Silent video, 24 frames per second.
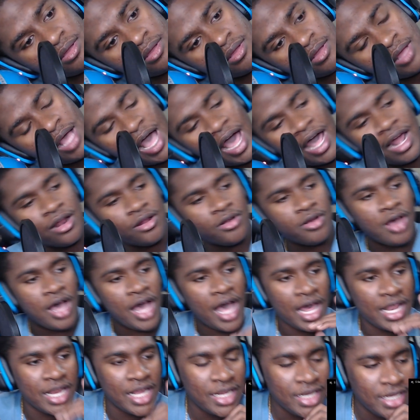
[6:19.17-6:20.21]
I don't know
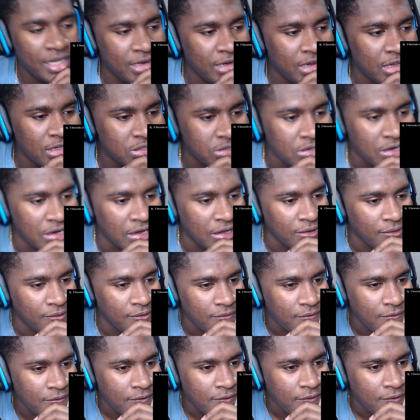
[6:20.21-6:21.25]
how they did this one though.
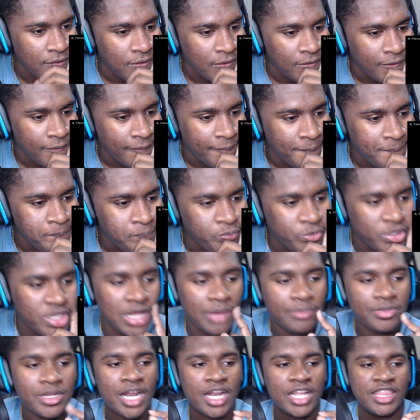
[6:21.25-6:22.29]

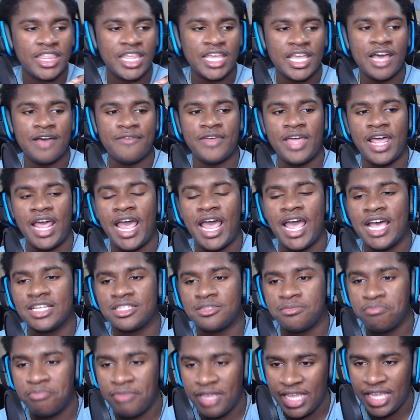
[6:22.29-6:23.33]
I'm trying to think of it as
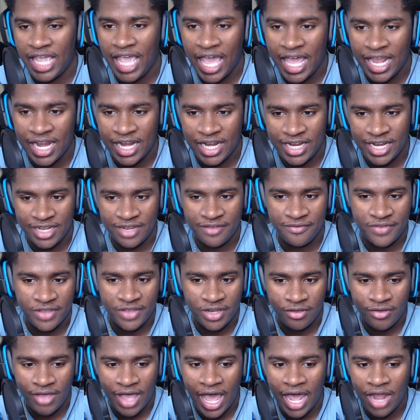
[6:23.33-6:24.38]
me editing the
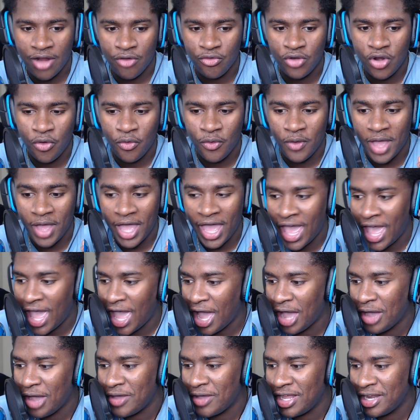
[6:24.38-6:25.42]
video. I don't know
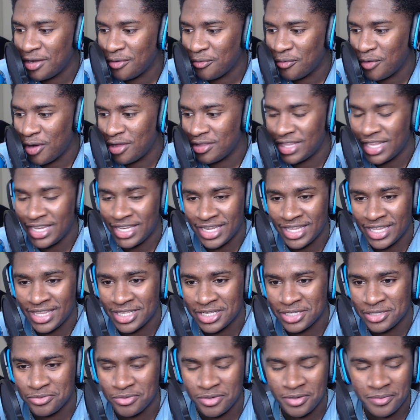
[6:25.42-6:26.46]
how in the world they did
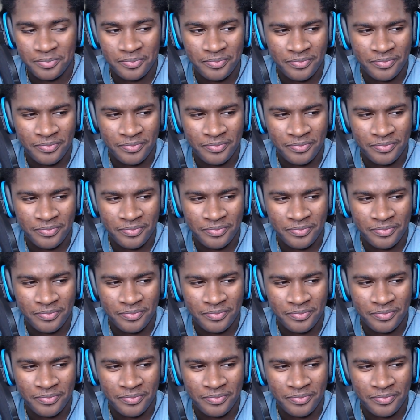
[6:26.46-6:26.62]
this one.